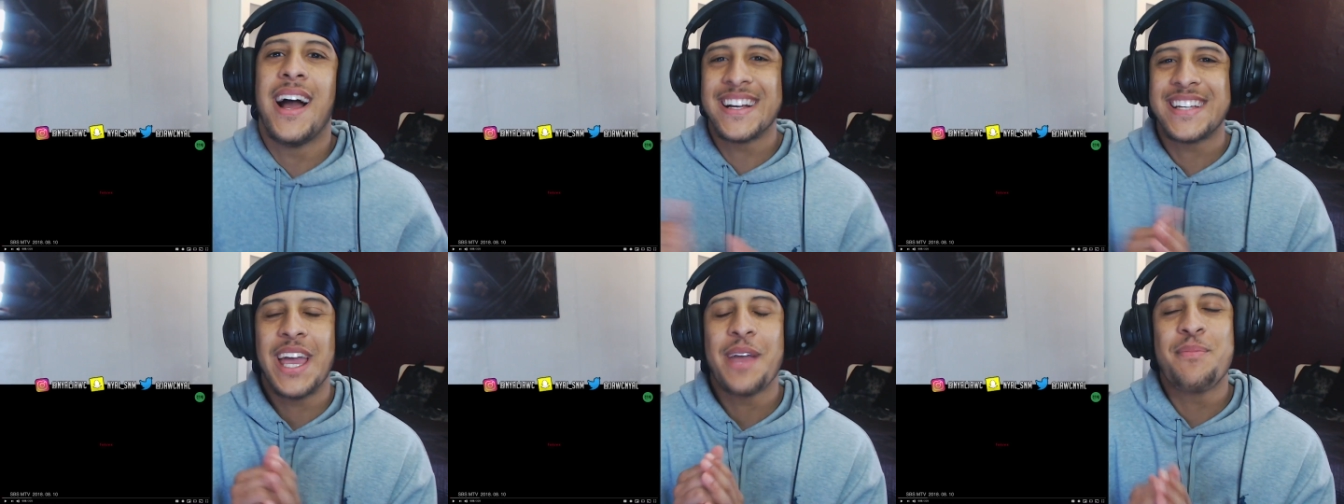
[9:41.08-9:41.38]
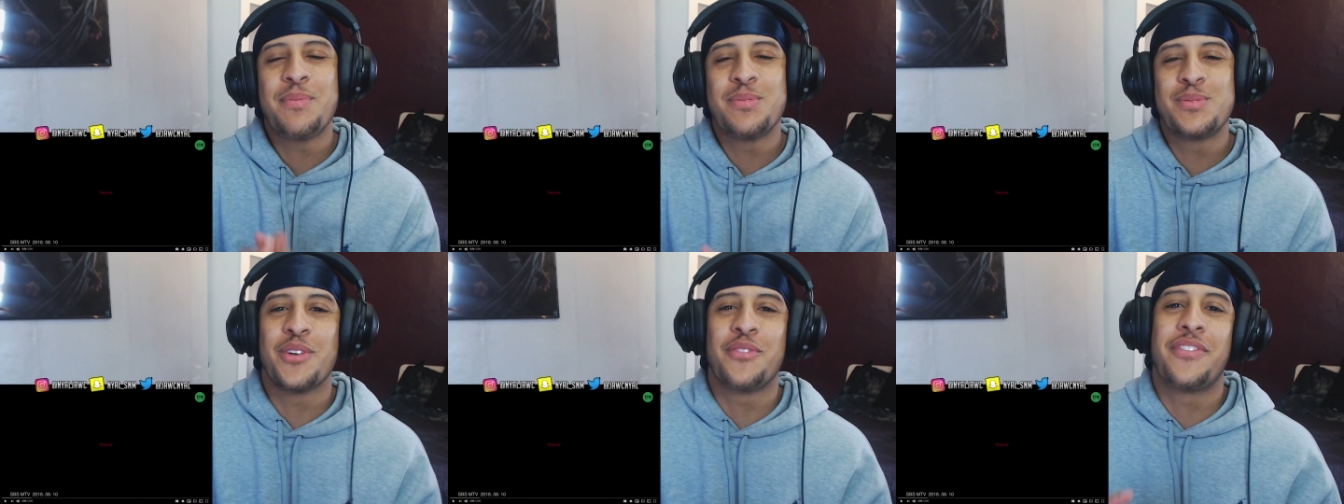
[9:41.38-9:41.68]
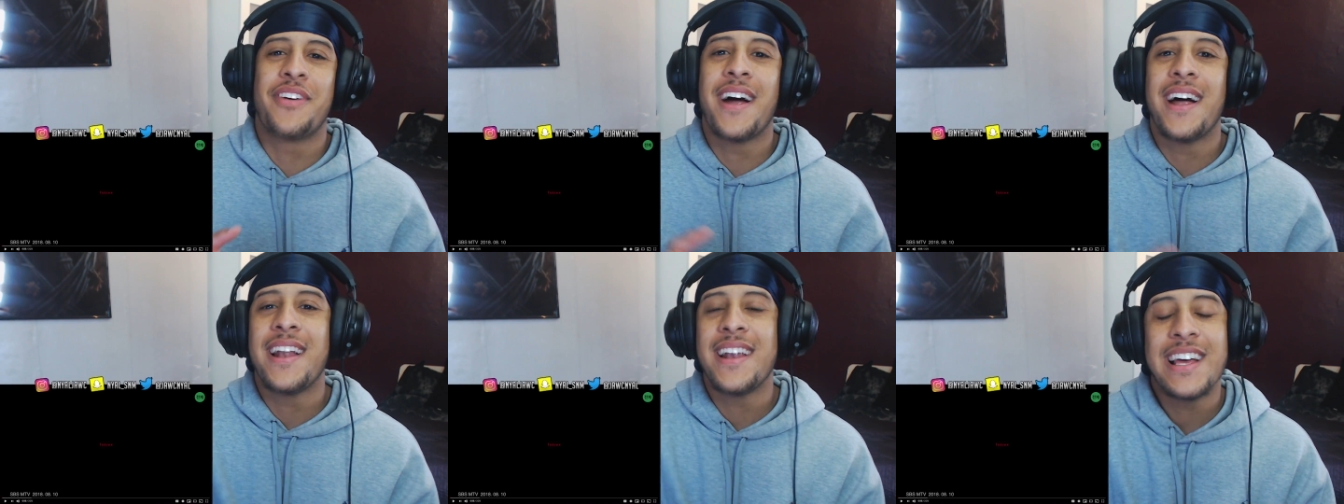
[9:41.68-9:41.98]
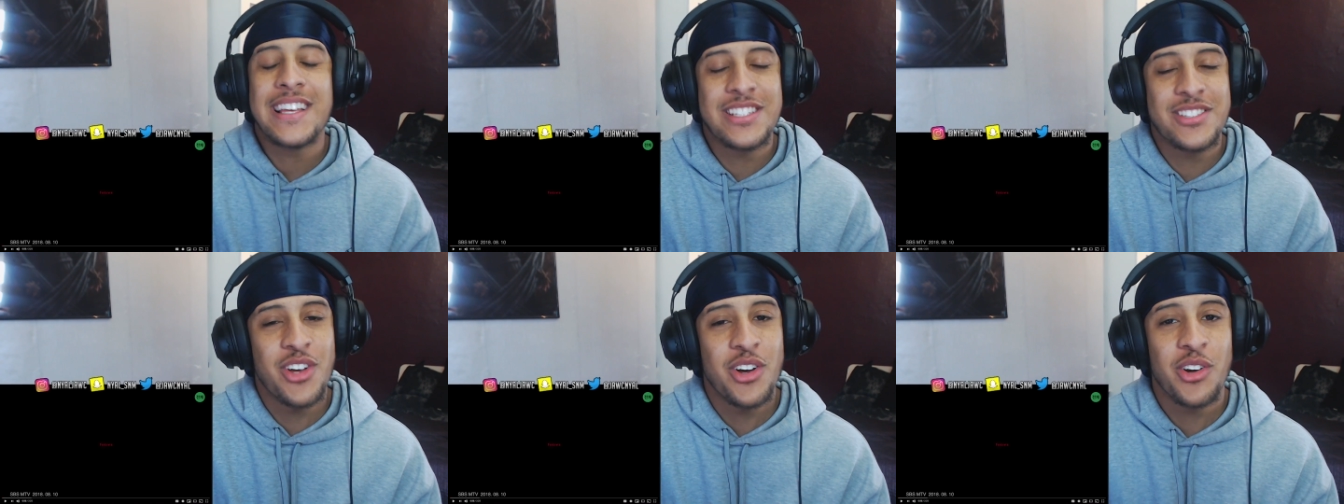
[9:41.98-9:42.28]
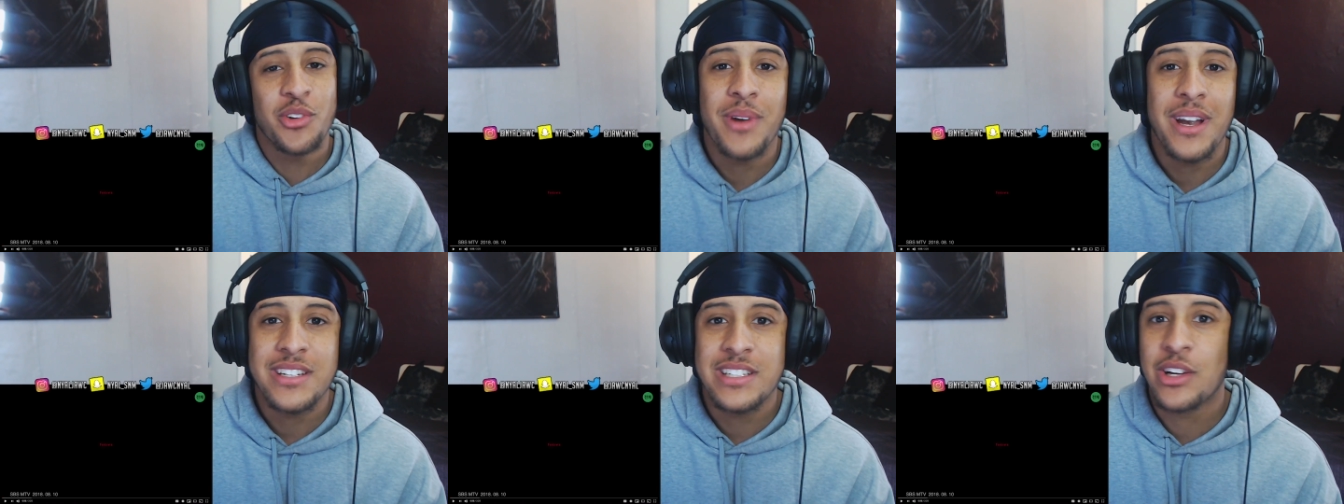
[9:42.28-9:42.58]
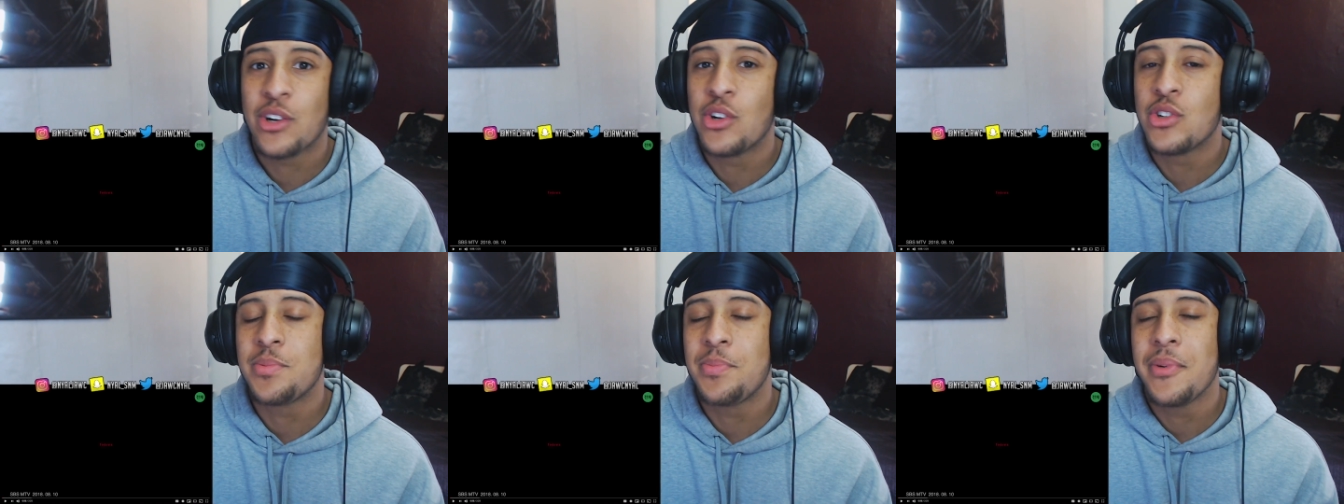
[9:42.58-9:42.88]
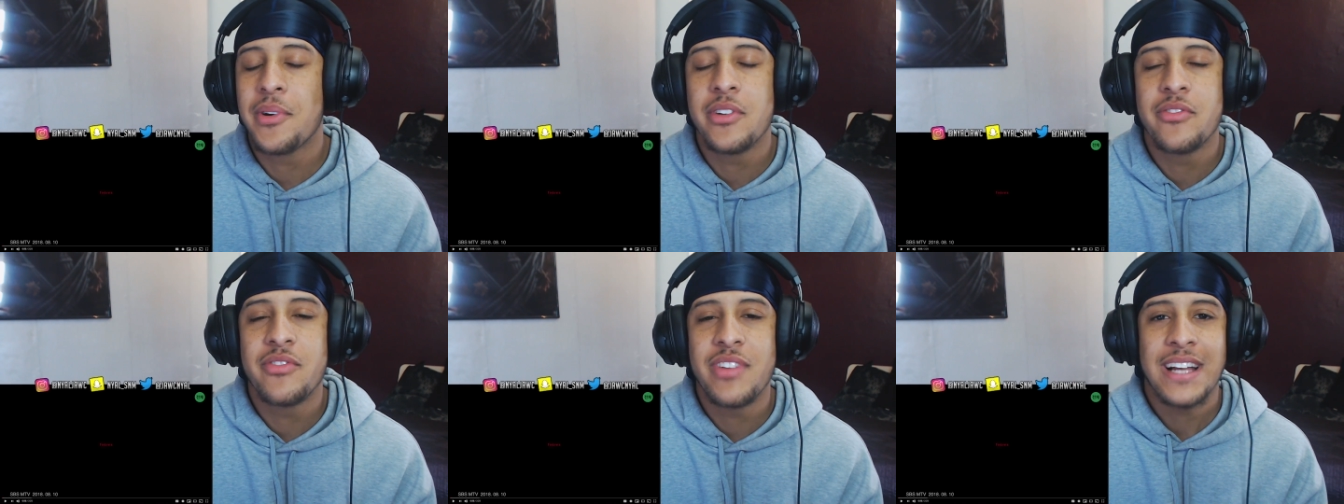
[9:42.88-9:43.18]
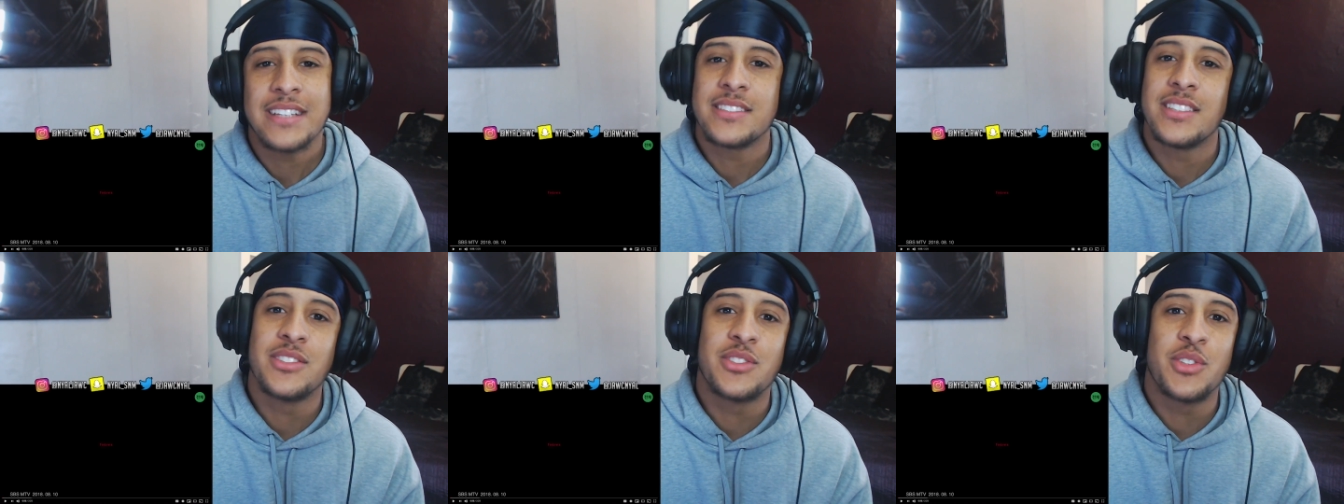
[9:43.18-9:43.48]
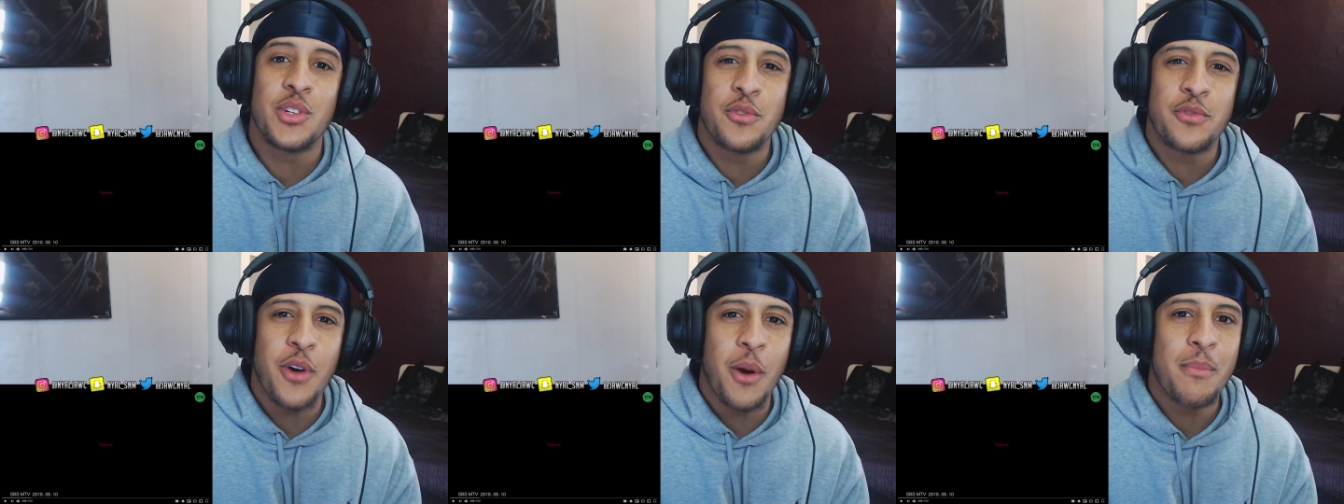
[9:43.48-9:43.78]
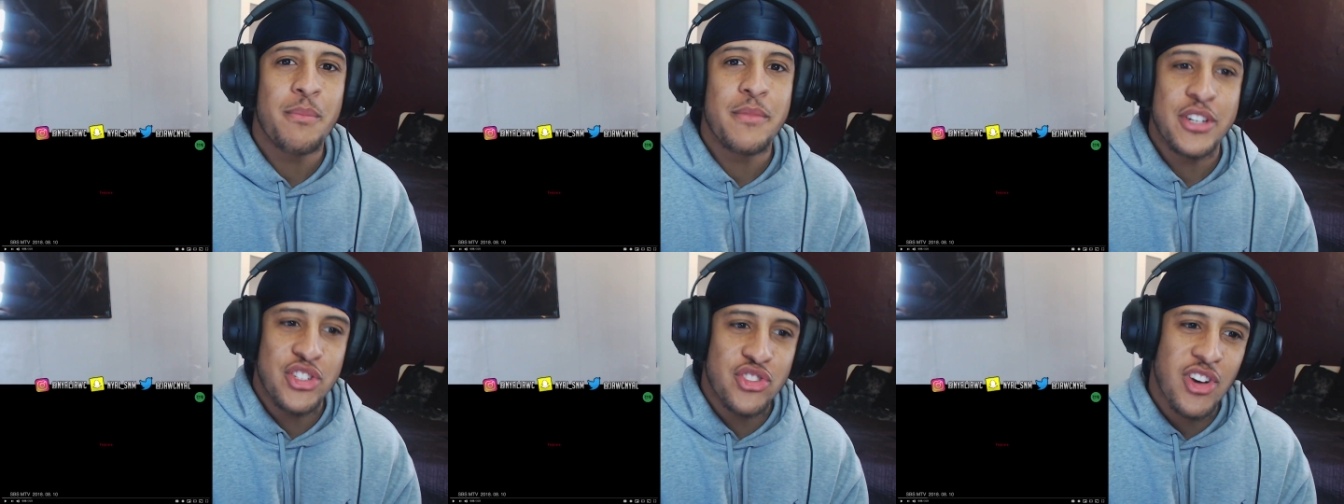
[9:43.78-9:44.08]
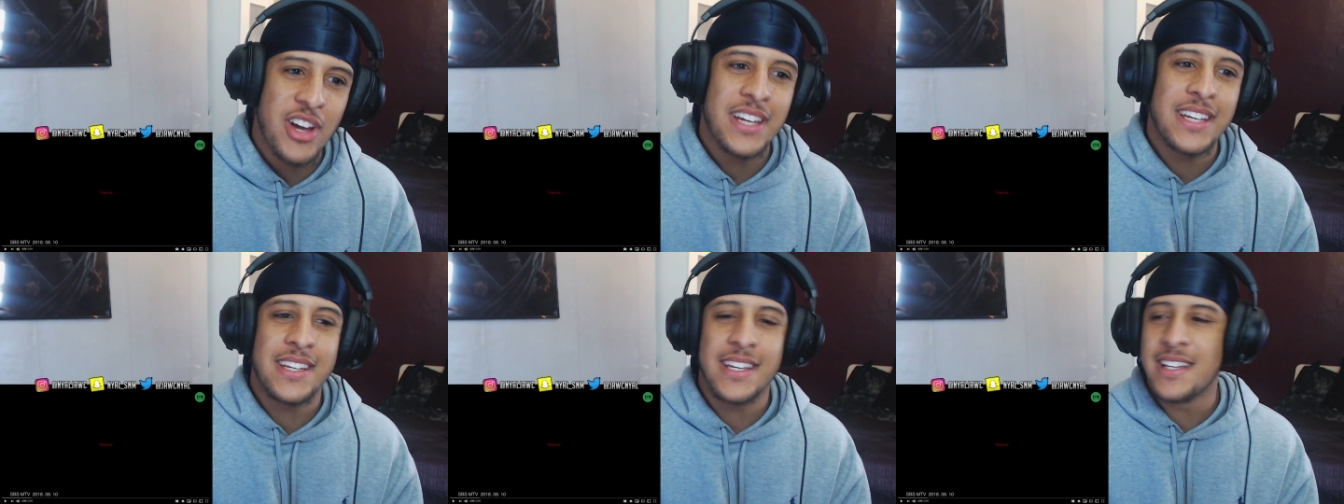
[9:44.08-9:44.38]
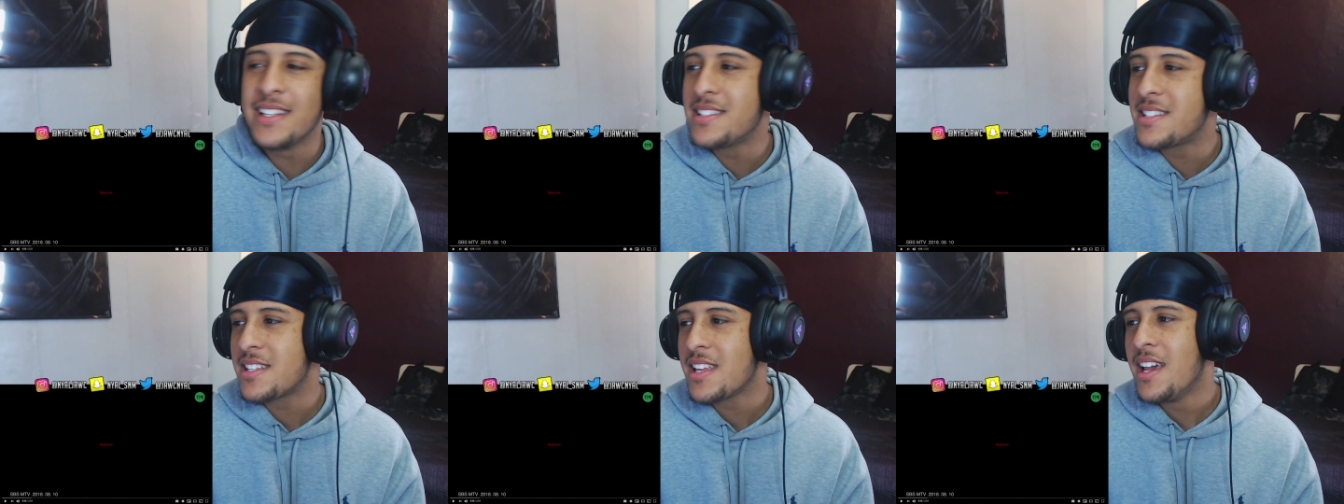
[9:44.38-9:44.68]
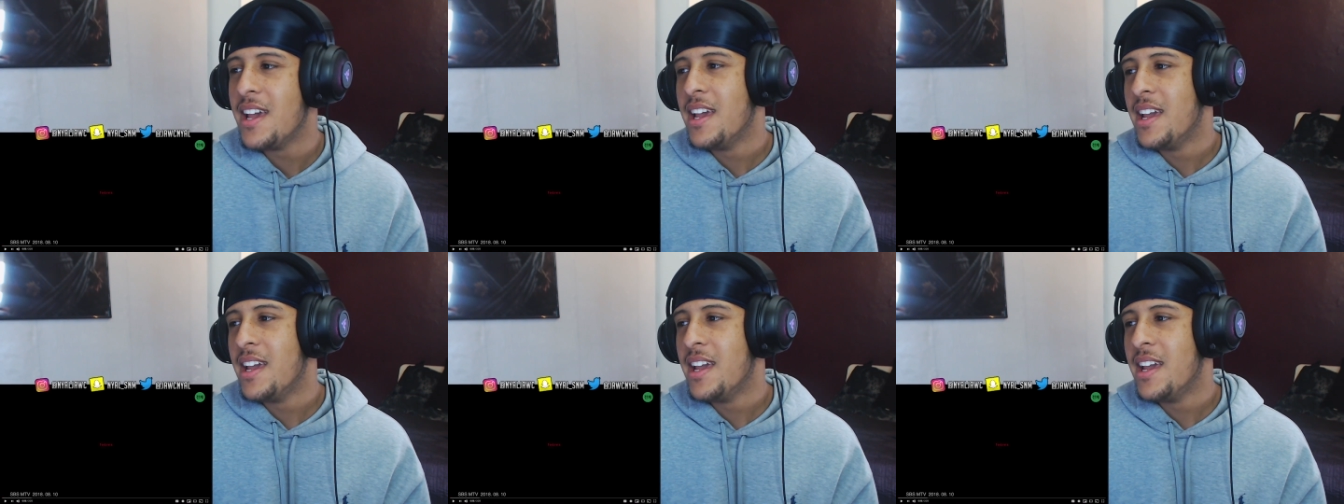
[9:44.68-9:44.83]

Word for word: Okay, so for our last song we're actually going to be reacting to from Stray Kids,